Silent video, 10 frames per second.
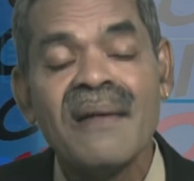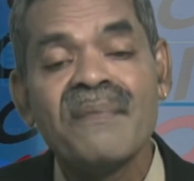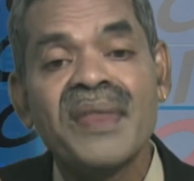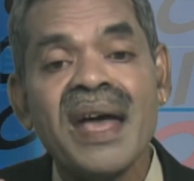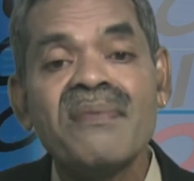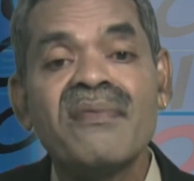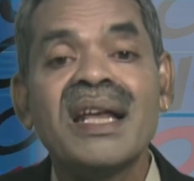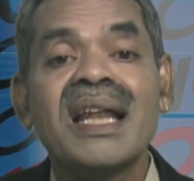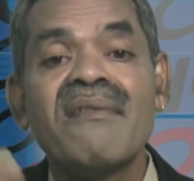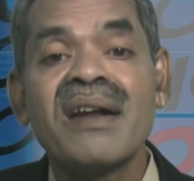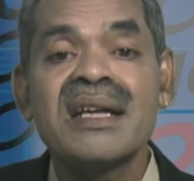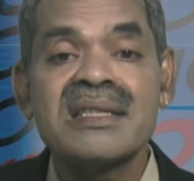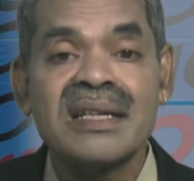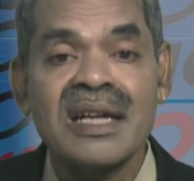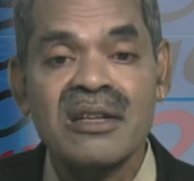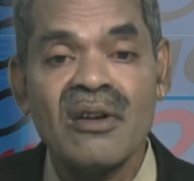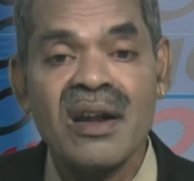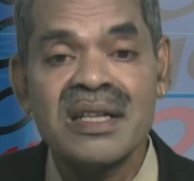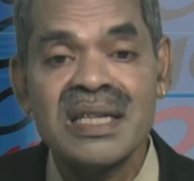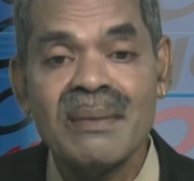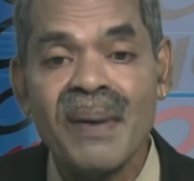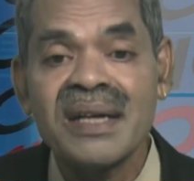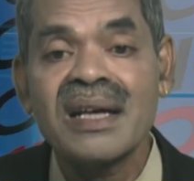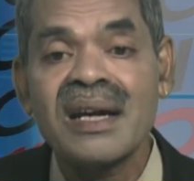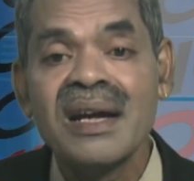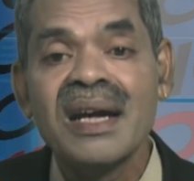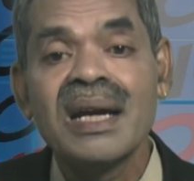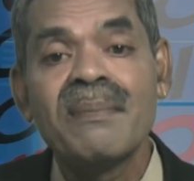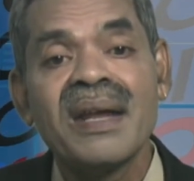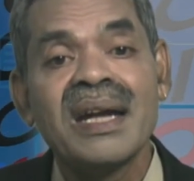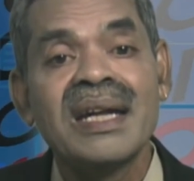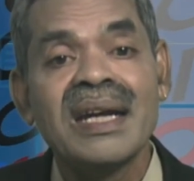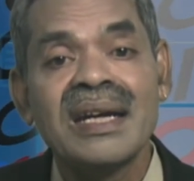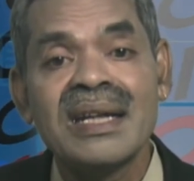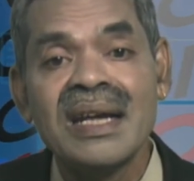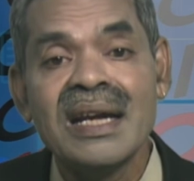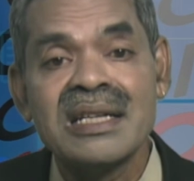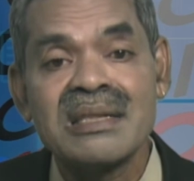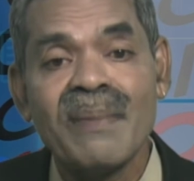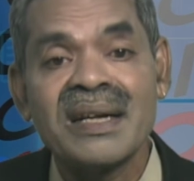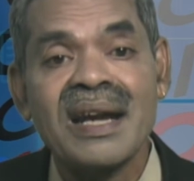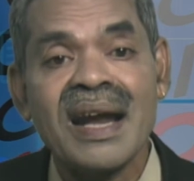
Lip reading: then we leverage the technology better, it yields better